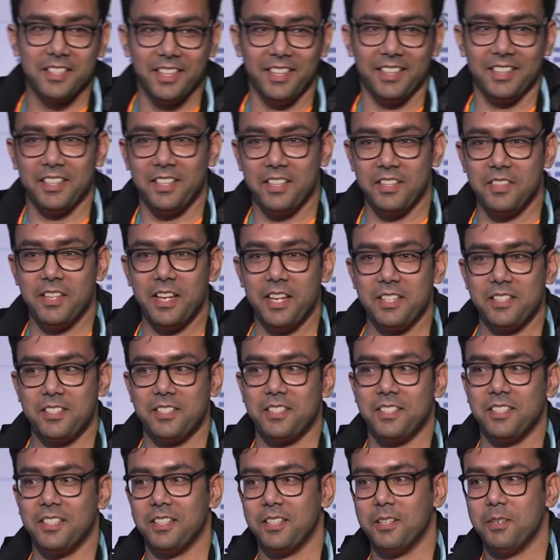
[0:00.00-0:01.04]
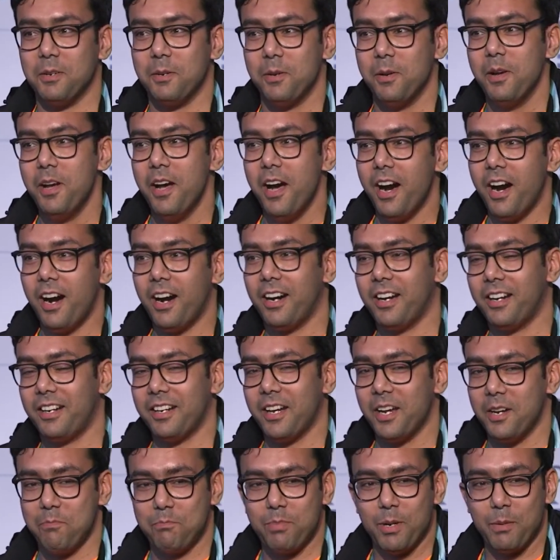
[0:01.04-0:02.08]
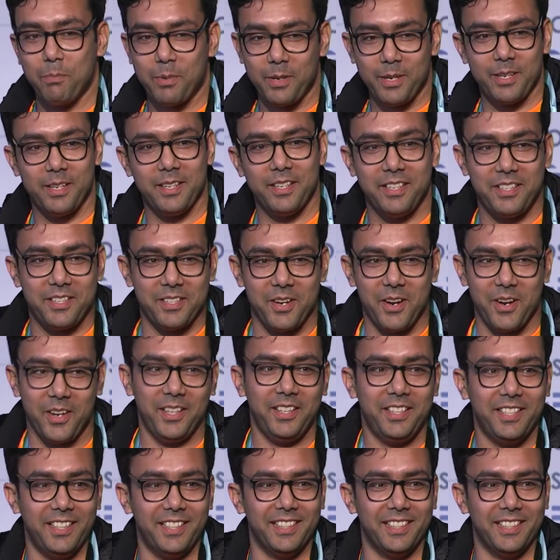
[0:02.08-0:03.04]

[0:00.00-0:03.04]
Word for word: uh, that's uh, our unprepared talk